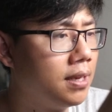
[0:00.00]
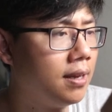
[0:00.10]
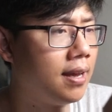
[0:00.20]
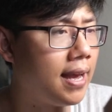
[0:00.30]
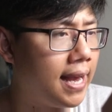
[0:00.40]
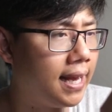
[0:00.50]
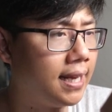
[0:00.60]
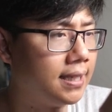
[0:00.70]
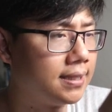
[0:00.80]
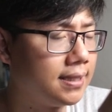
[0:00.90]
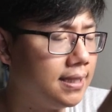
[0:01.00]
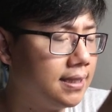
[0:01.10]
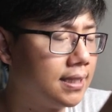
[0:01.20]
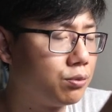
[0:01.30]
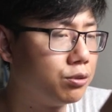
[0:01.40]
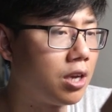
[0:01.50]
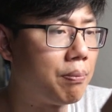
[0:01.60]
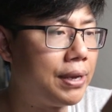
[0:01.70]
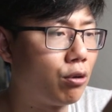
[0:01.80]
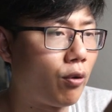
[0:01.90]
and seeing this rune not
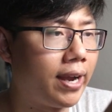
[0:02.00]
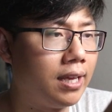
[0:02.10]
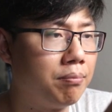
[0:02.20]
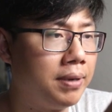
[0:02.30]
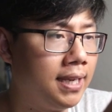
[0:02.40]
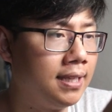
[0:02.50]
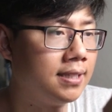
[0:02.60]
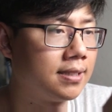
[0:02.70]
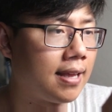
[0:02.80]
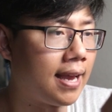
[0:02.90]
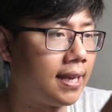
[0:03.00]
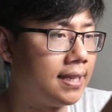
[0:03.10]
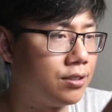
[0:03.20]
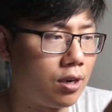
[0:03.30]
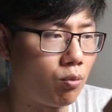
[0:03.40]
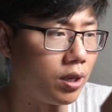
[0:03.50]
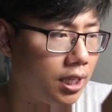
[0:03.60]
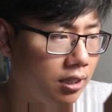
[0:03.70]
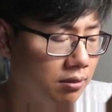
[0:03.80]
being grinded means that he's not running